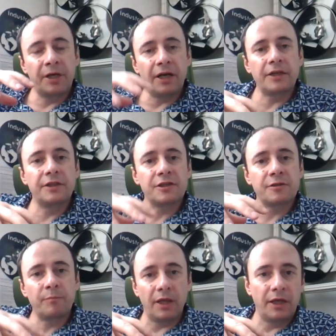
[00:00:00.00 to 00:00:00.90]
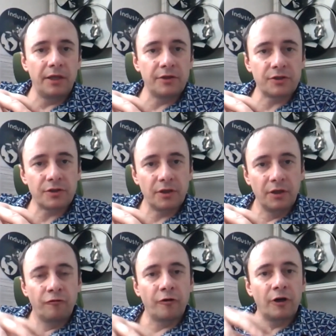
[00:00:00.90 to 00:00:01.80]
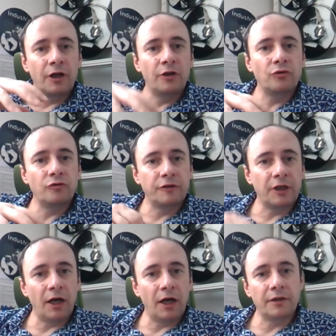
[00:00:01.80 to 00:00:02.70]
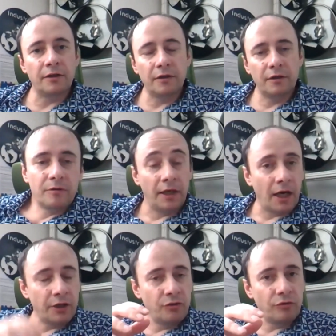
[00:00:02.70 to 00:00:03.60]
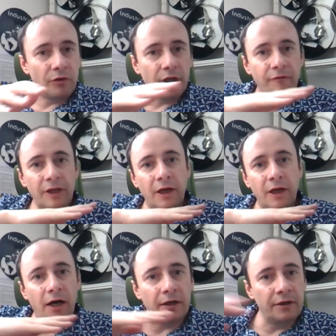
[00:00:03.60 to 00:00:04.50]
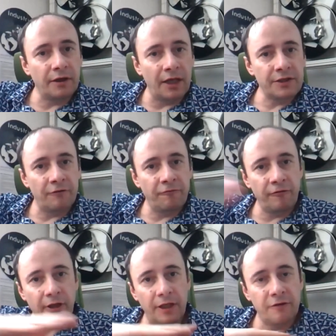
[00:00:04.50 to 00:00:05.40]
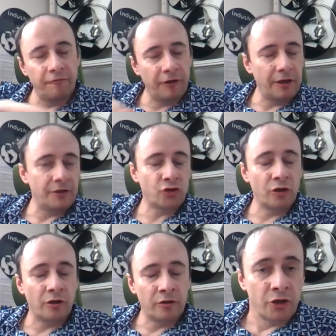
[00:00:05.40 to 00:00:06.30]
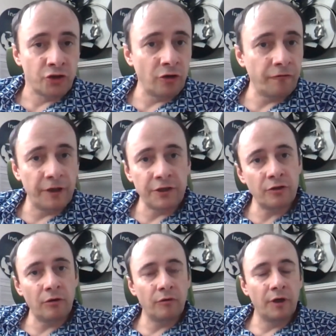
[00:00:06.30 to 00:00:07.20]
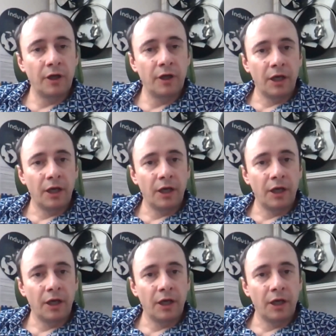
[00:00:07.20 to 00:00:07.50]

practice place for a roof garden. And I do not have a garden as a flat face surface, no.